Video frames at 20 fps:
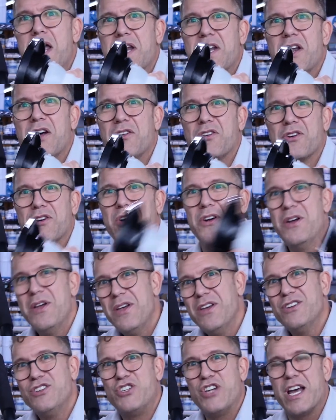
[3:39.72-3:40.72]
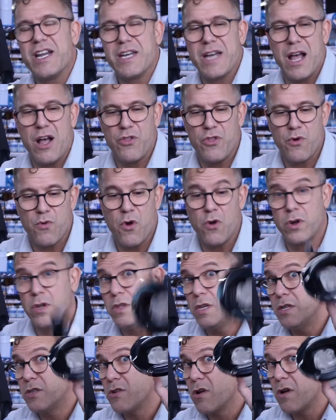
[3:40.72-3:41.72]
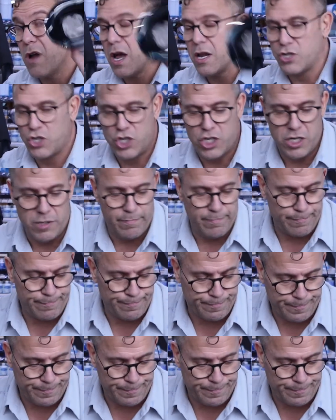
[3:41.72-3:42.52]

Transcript: another jet down the road, and these are not cheap.